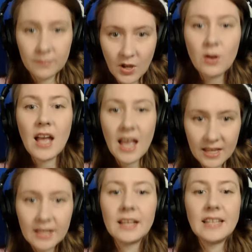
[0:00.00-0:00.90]
Okay,
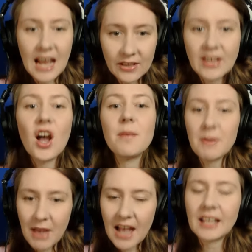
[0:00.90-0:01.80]
now they got
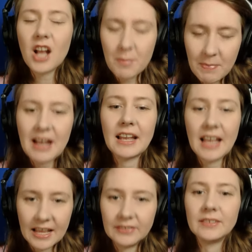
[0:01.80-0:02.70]
me back. They got me back
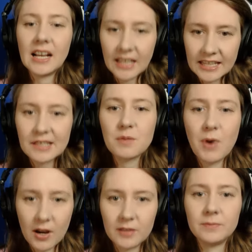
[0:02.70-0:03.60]
again. I like this
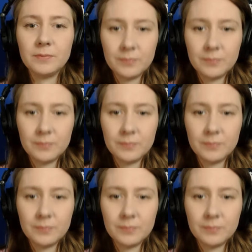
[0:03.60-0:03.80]
part.